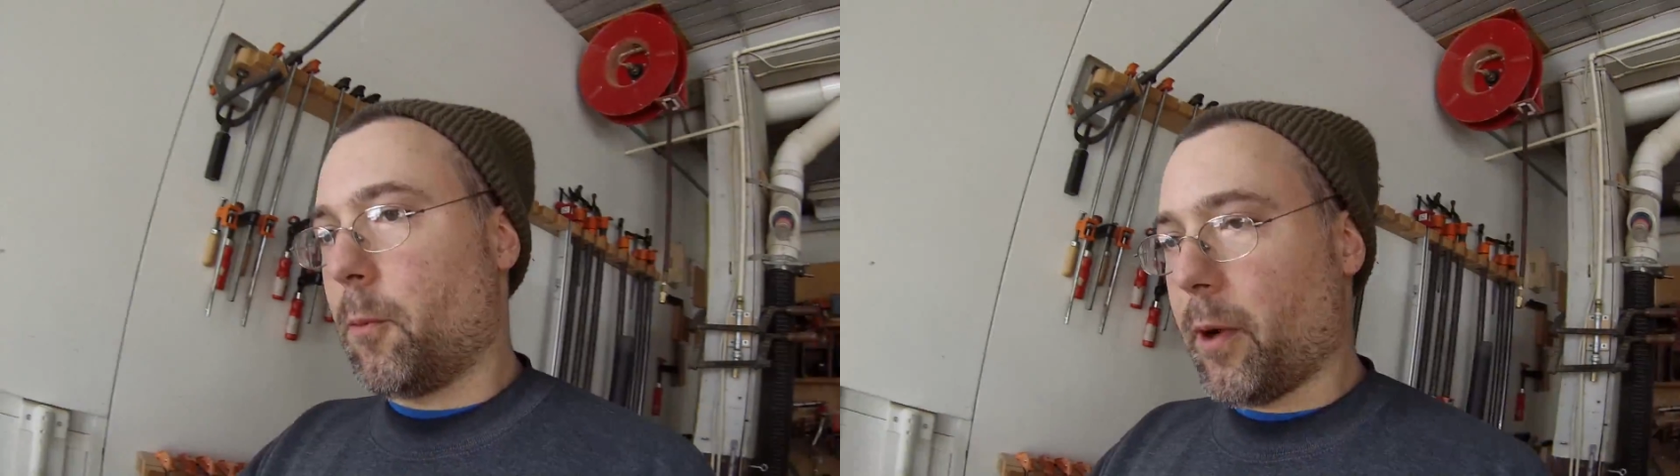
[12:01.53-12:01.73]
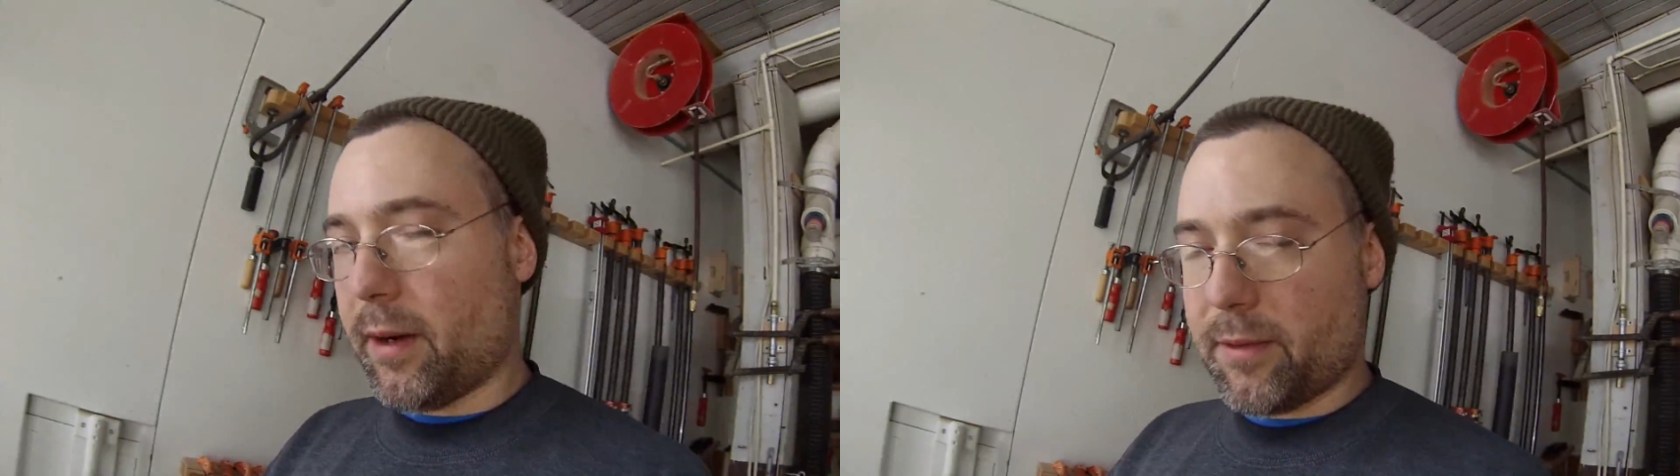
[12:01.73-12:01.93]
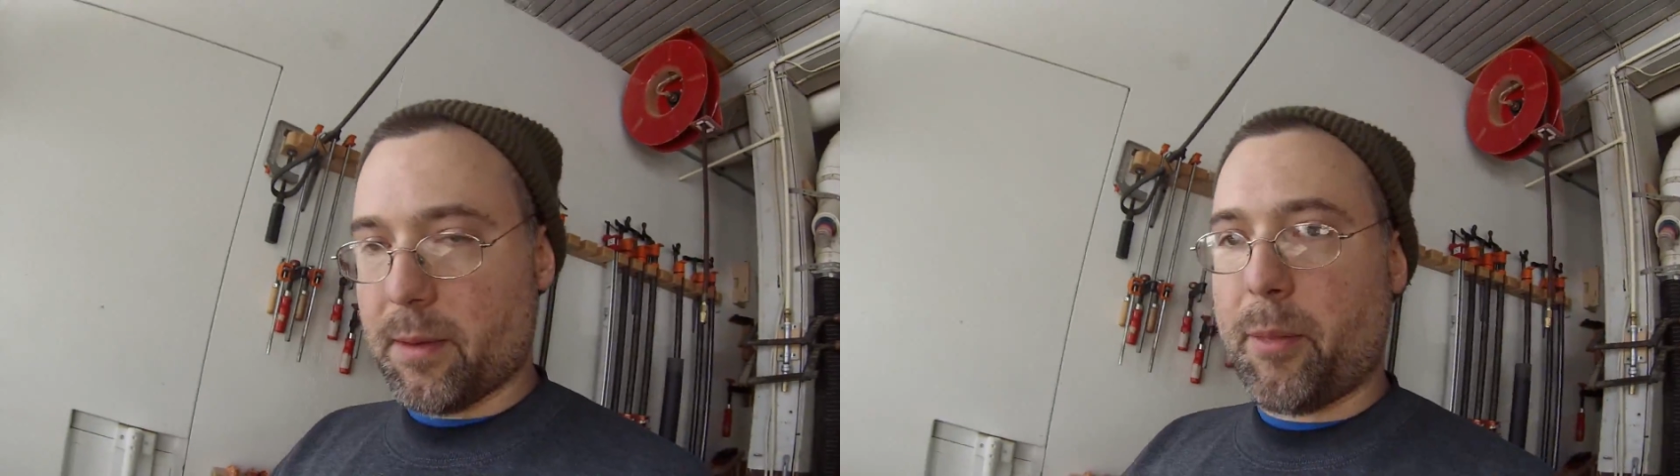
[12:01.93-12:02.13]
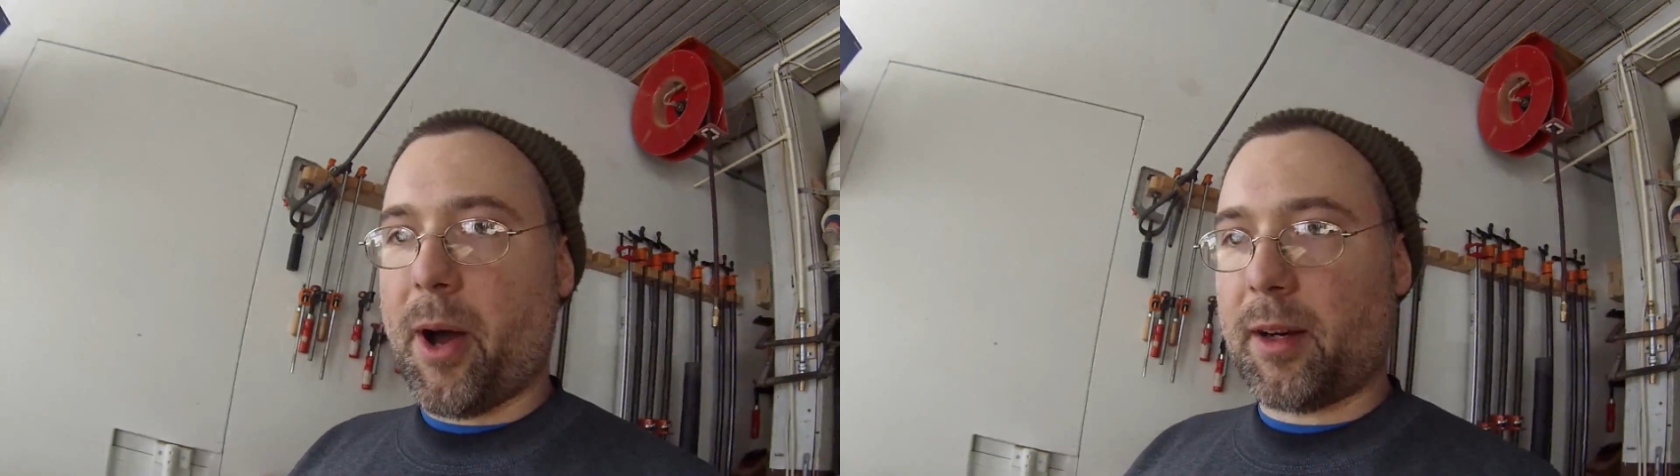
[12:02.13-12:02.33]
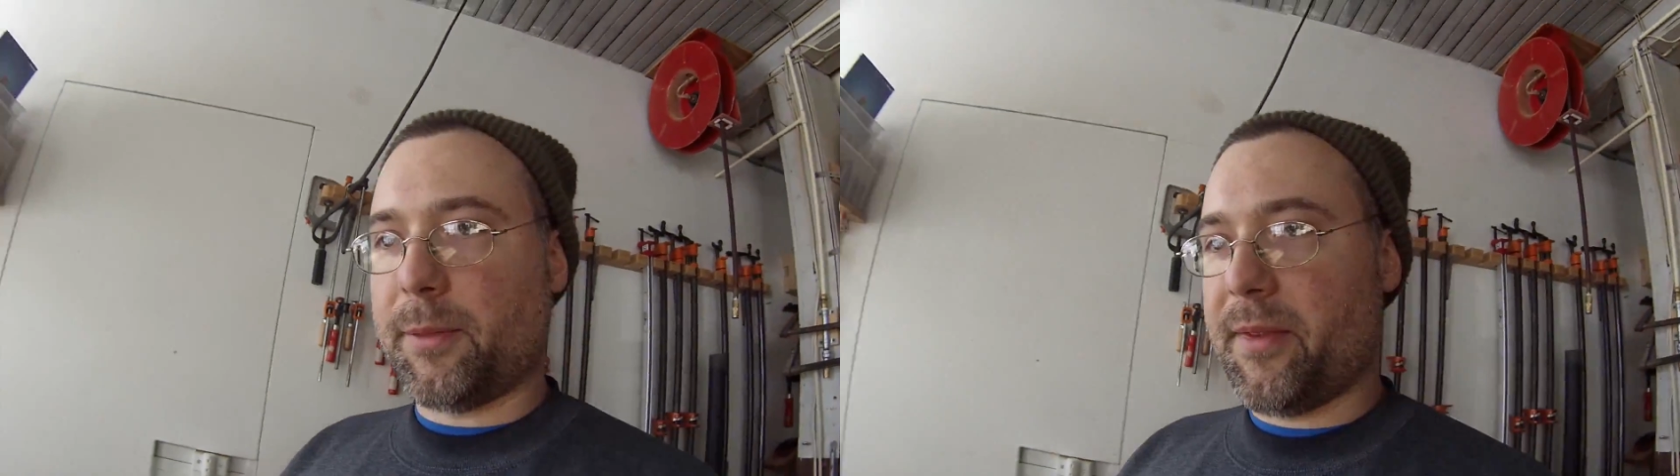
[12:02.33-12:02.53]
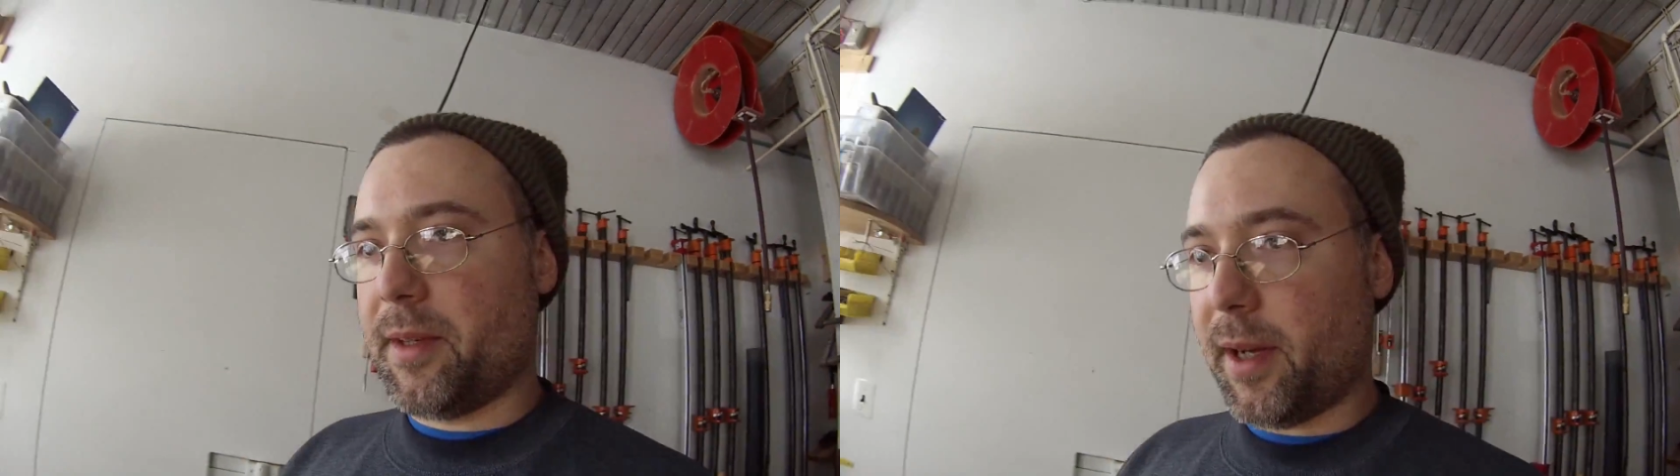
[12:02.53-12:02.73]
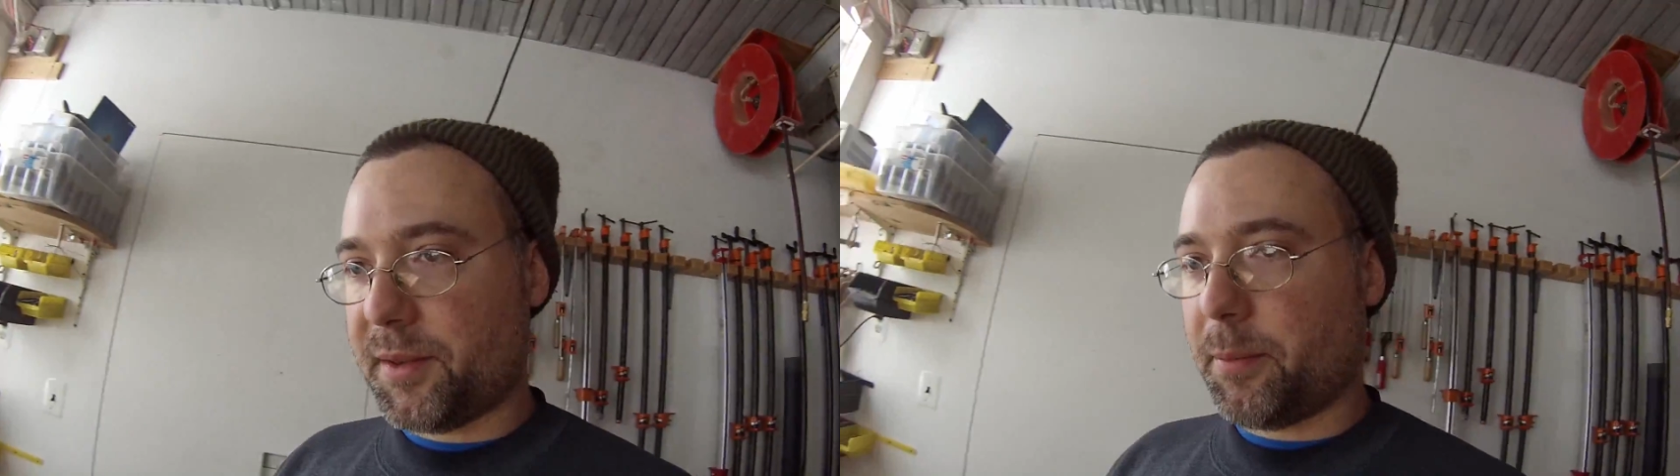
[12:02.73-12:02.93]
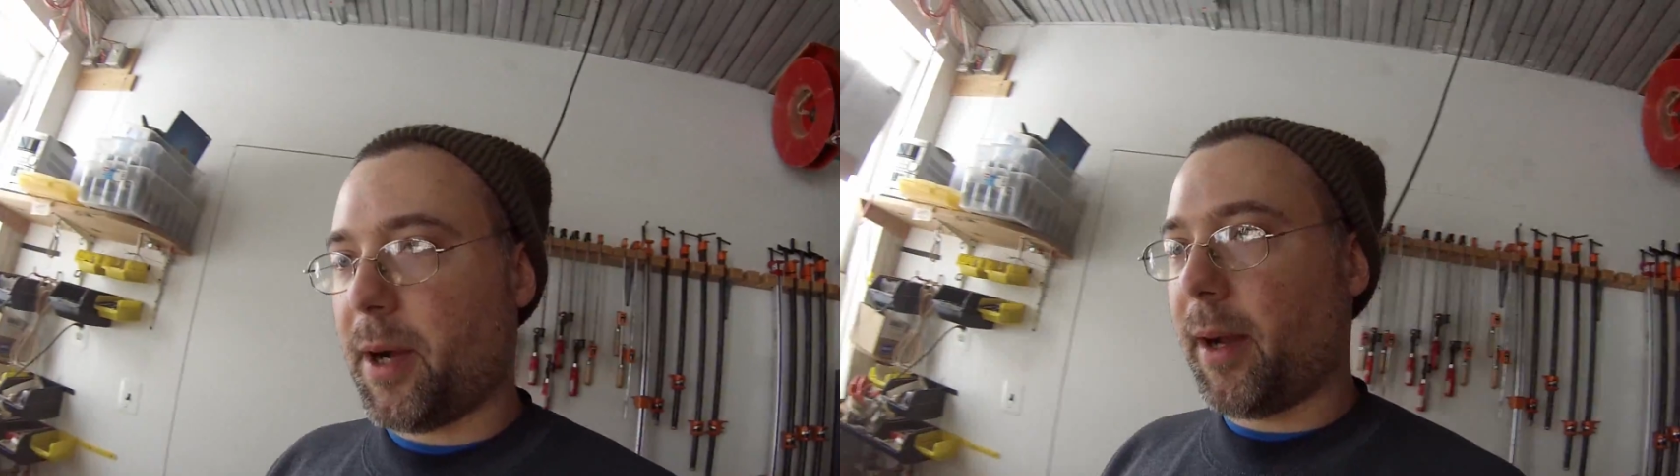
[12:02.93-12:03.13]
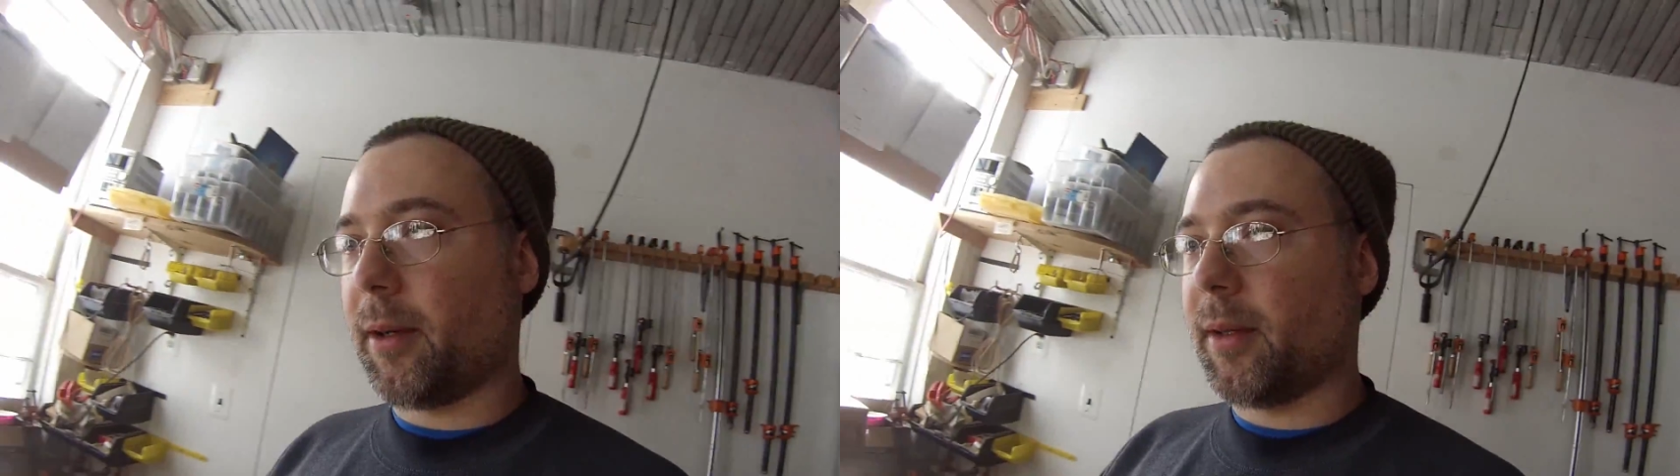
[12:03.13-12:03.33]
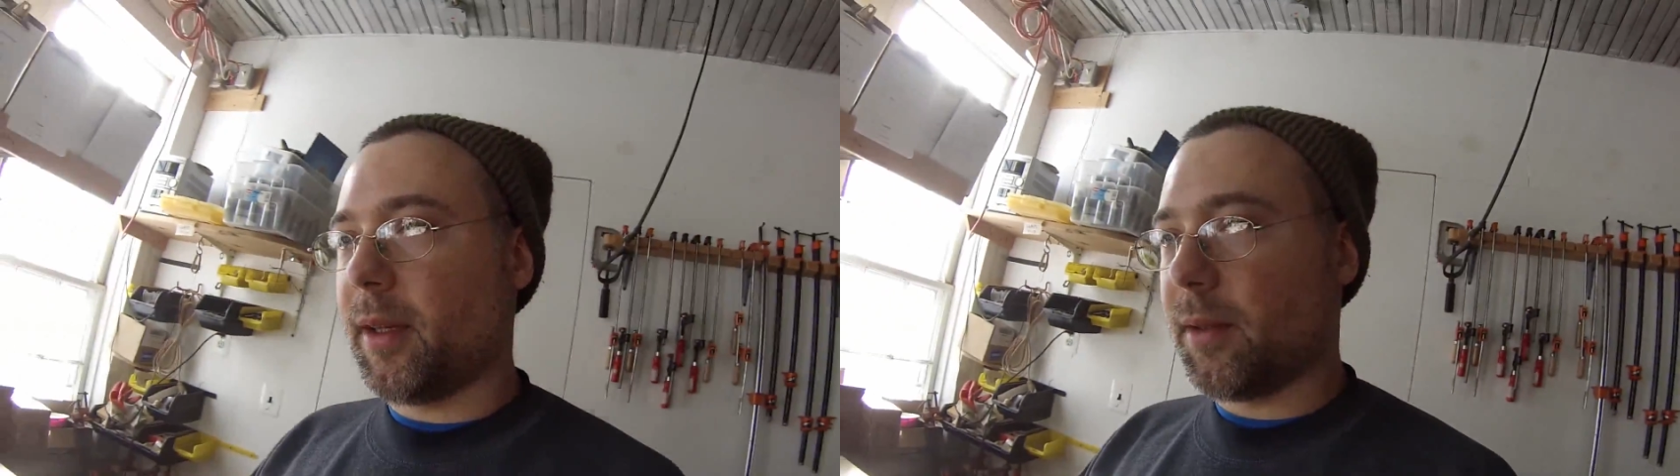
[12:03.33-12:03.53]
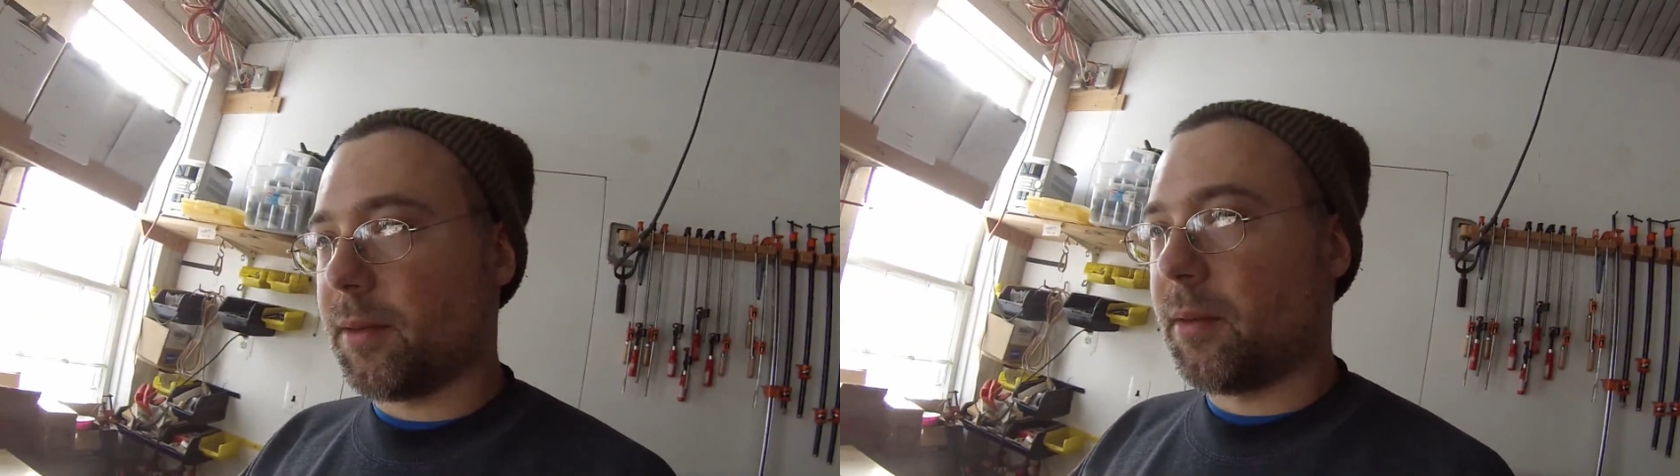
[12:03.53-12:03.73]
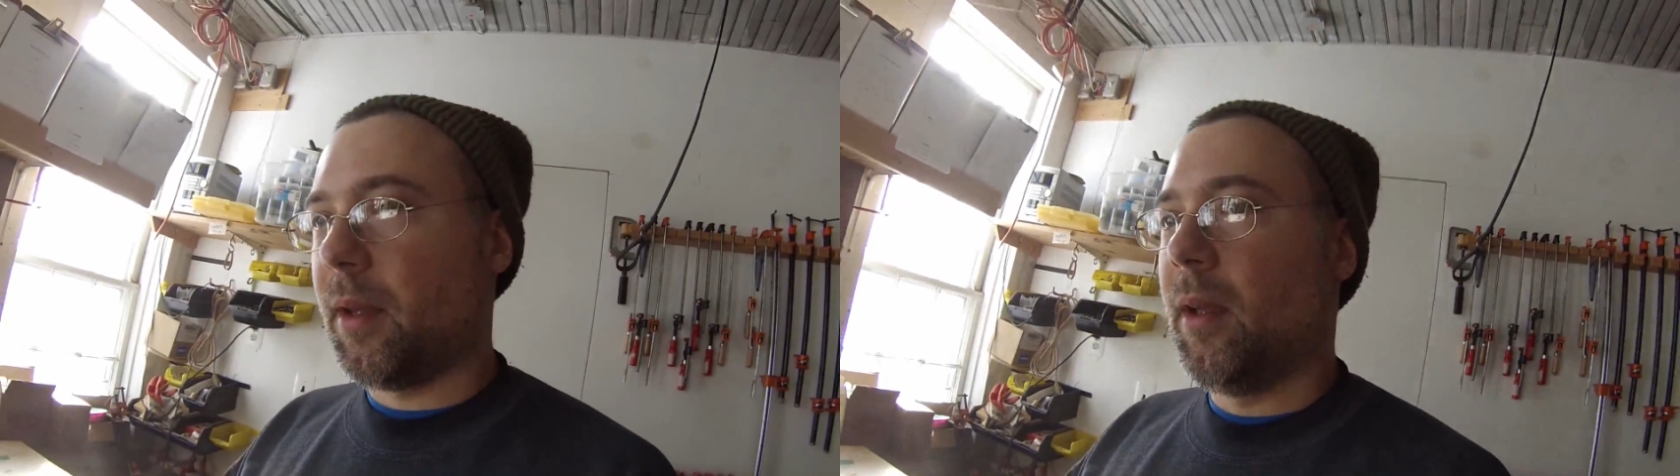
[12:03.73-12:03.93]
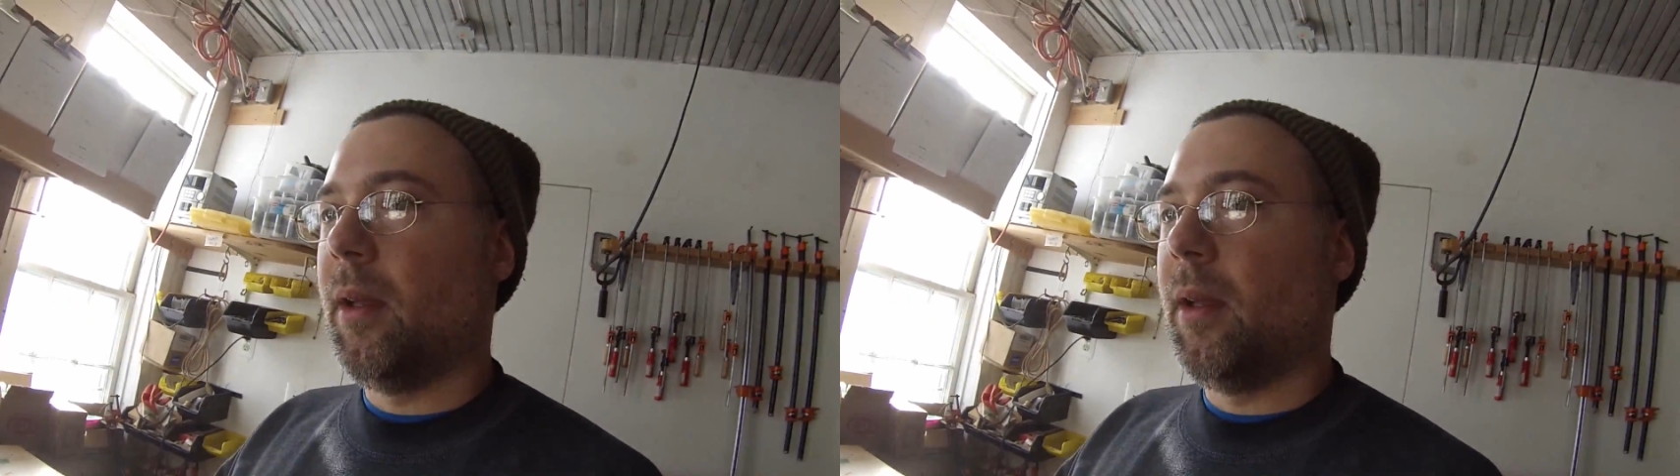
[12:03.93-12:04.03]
wherever the bottom of the dust pile is